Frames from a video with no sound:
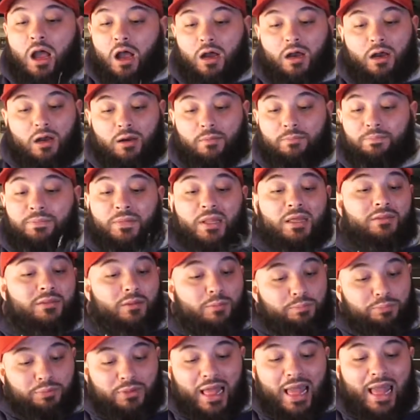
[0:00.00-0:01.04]
Um,
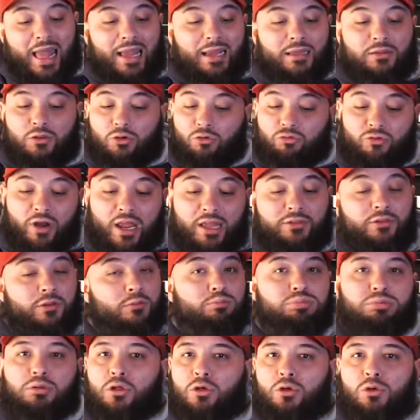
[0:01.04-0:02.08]
the black, the red, the
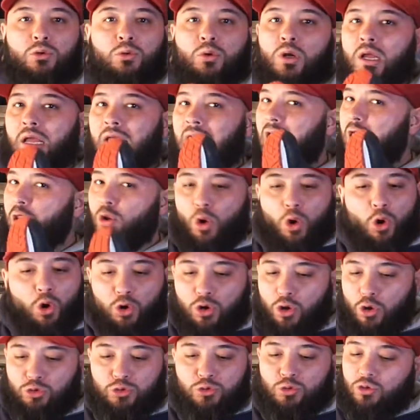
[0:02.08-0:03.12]
blue. It
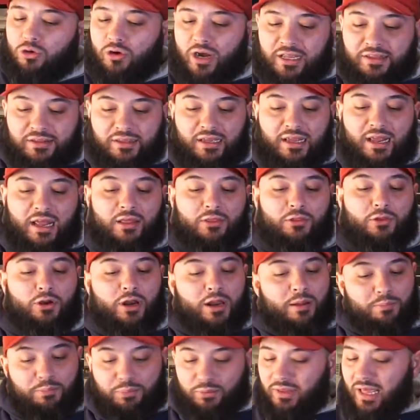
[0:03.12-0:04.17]
all goes great together.
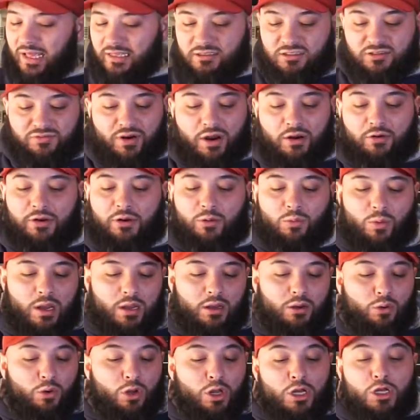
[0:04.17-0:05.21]
It blends very
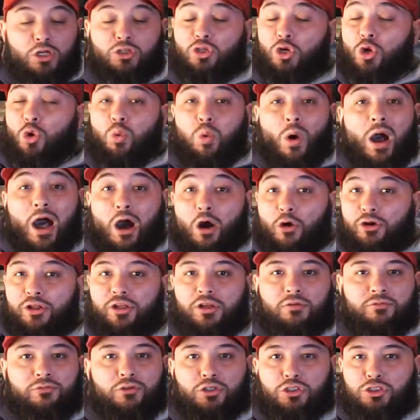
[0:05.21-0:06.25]
well. The
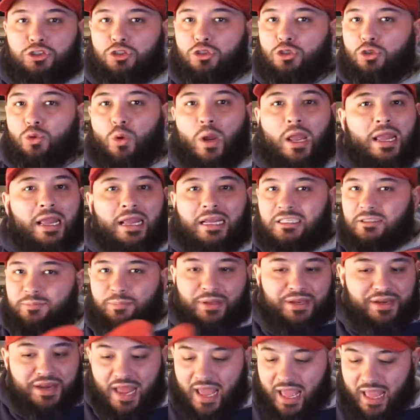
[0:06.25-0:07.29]
quality of the shoe is
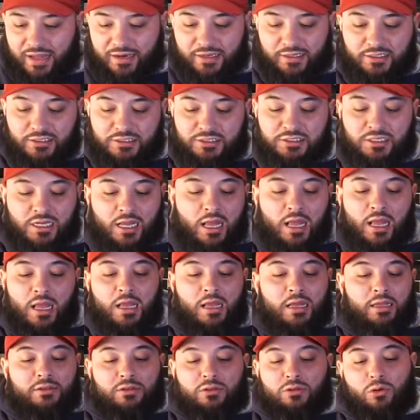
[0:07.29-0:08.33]
bananas.
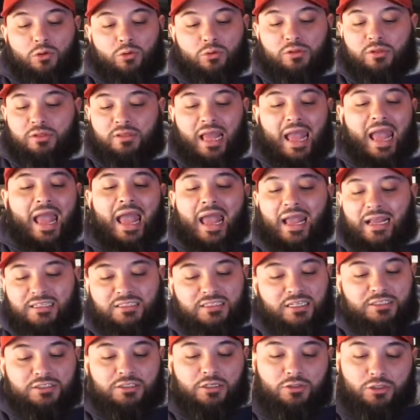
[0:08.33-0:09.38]
The, the
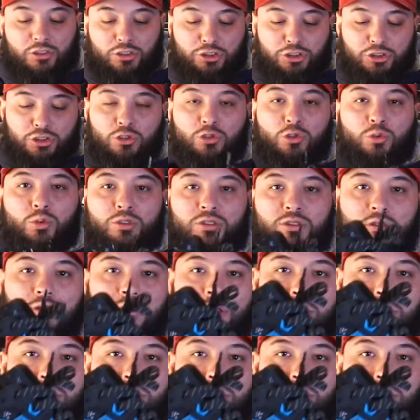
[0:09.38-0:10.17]
accents of the shoe with the